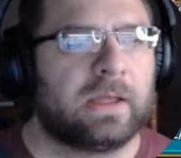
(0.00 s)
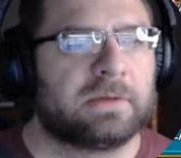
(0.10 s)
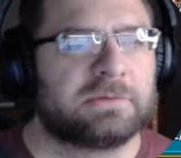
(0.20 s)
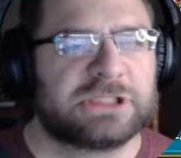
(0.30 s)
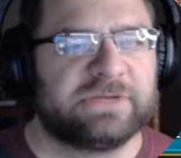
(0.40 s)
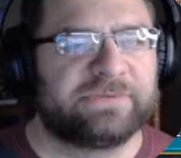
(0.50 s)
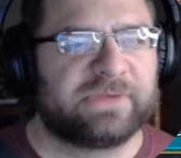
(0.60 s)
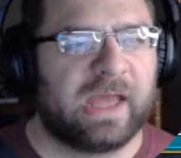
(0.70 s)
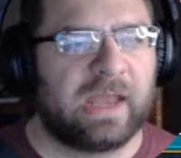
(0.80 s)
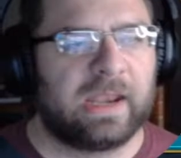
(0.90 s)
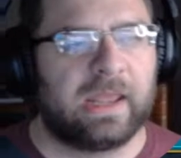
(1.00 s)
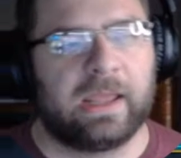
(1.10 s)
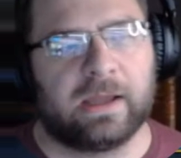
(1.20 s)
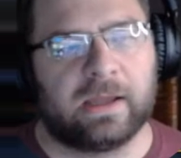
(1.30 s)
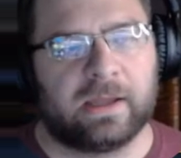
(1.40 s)
She's got
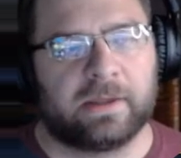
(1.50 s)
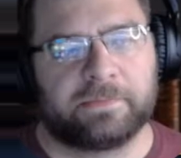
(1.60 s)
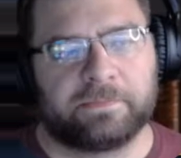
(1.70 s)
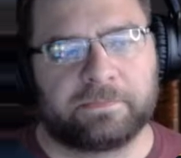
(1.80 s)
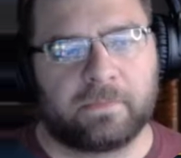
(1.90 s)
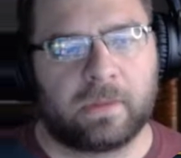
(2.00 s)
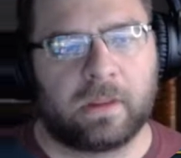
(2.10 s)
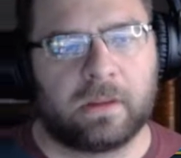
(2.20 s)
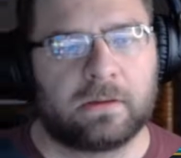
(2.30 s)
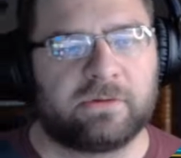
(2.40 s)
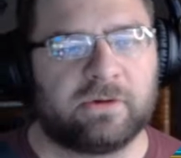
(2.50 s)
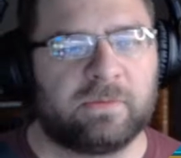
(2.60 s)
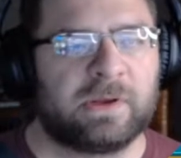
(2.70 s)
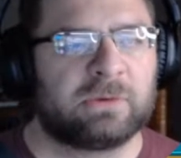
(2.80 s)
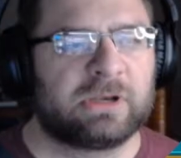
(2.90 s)
a turn
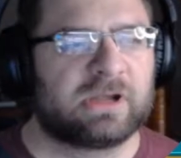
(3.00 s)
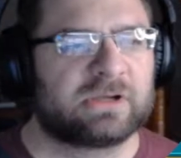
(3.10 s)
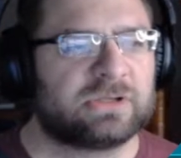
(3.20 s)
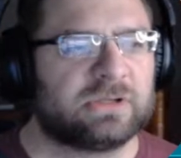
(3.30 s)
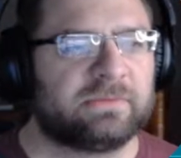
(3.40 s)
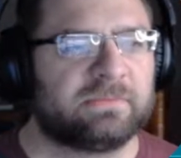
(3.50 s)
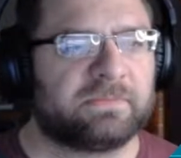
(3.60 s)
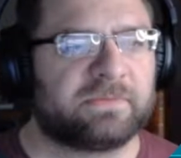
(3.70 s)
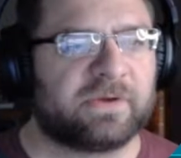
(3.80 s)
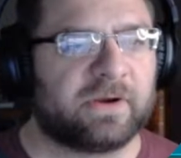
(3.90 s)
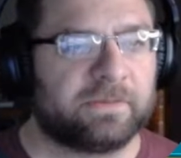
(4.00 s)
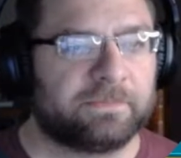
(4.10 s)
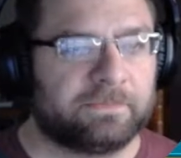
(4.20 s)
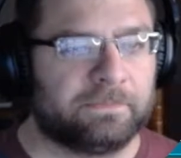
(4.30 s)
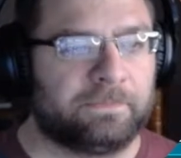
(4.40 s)
meter reduction. Sorry.
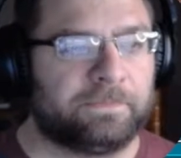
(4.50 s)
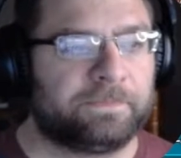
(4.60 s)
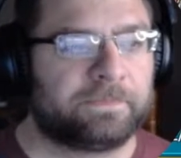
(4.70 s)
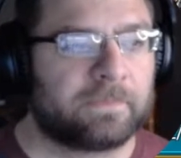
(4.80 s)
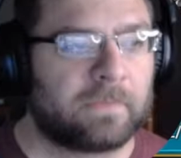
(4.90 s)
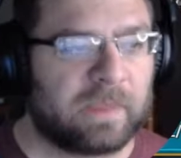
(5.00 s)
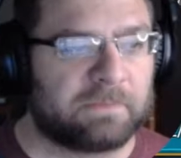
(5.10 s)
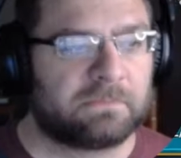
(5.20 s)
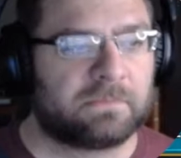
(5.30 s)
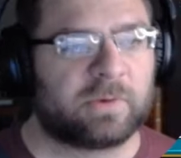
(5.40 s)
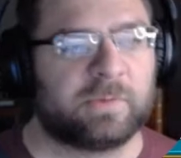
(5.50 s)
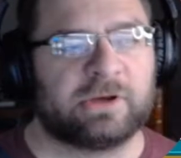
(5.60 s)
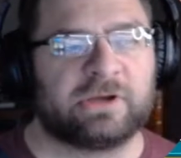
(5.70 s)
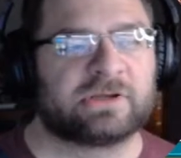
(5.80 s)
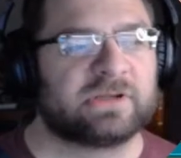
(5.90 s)
Yep, turn meter
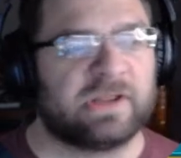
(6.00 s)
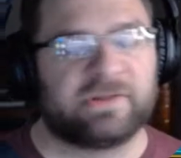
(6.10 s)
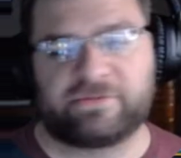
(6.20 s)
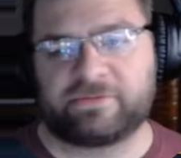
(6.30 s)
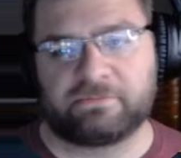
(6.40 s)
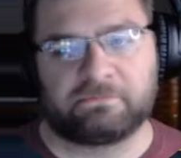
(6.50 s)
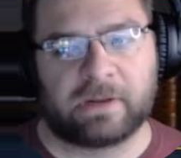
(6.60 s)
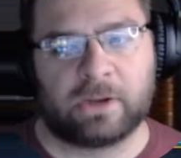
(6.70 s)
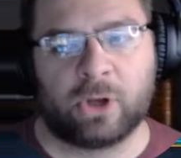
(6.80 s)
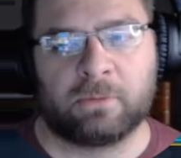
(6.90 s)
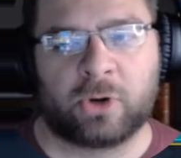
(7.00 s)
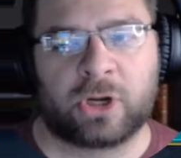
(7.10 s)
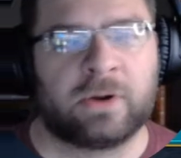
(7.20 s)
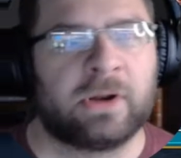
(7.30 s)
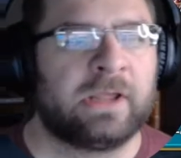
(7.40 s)
reduction. It's been a long
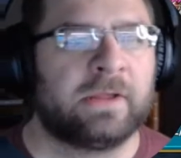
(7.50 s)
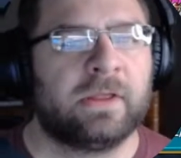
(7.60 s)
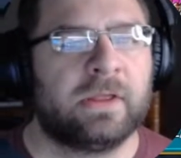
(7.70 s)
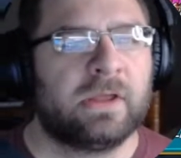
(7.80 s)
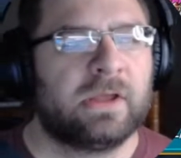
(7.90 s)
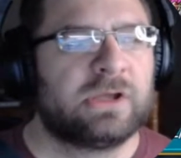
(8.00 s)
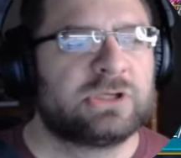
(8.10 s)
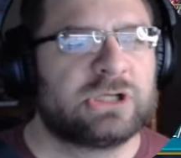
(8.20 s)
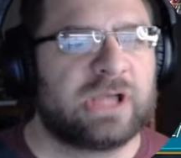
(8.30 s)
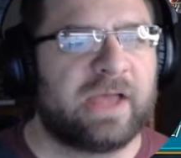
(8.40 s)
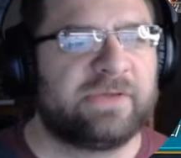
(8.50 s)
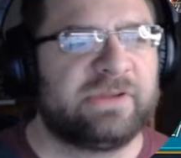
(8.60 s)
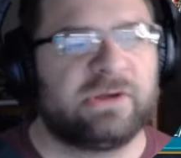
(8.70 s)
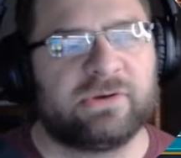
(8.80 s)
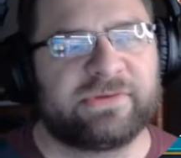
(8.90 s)
morning already. She has
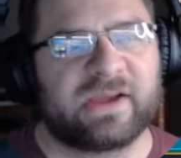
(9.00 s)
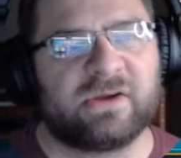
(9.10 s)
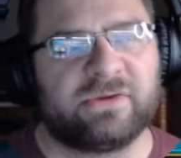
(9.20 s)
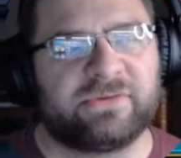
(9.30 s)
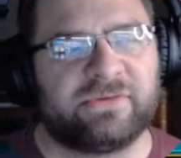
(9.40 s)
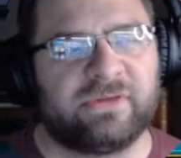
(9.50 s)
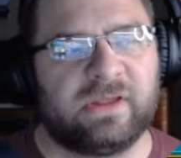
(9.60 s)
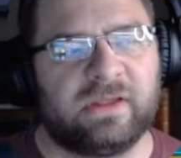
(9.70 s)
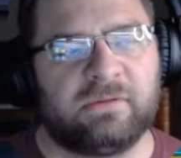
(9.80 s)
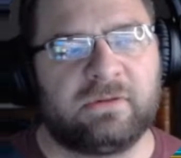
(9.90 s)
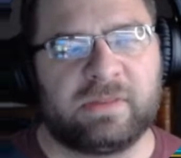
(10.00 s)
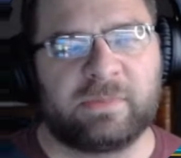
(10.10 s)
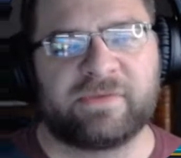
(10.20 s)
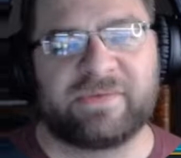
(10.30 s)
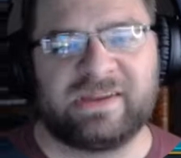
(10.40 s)
decreased accuracy
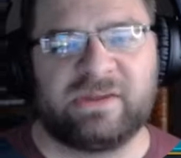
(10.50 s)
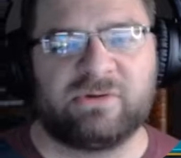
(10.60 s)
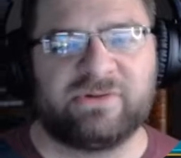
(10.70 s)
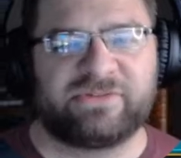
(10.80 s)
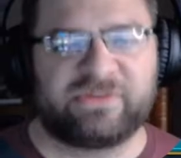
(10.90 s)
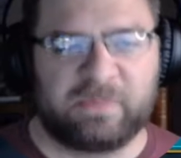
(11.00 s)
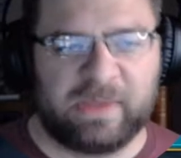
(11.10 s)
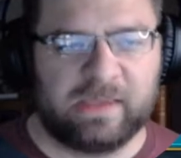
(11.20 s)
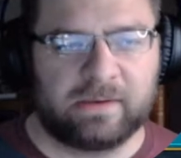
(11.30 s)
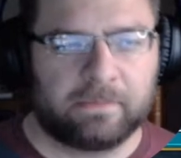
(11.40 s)
debuff and decreased speed.